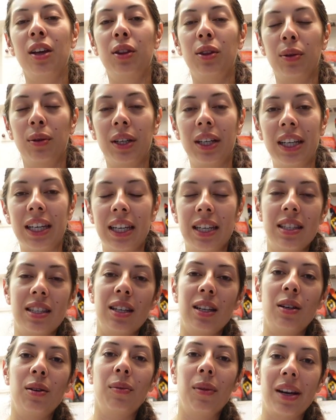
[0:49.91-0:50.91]
3
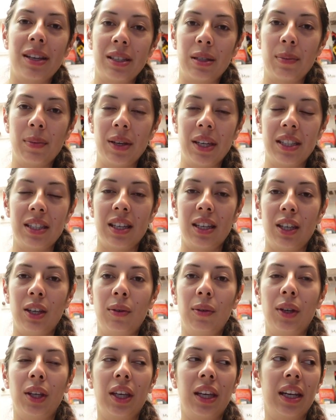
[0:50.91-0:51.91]
easy new recipes that
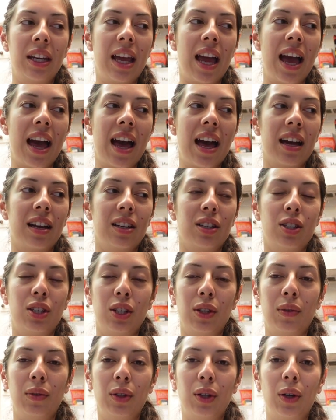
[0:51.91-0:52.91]
you can add
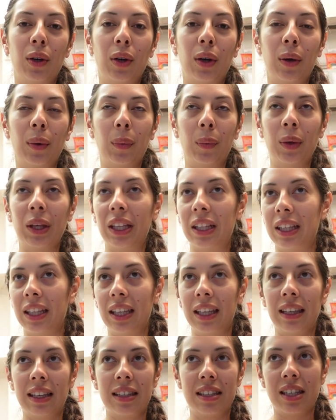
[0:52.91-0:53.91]
to your
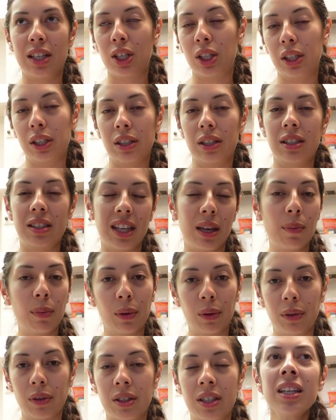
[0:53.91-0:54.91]
weekly dinner
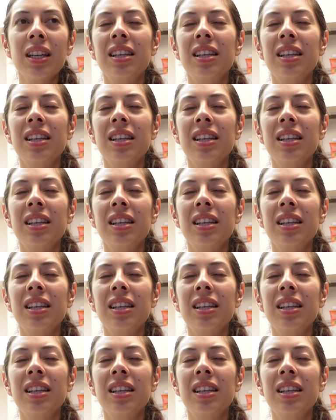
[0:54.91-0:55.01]
staples.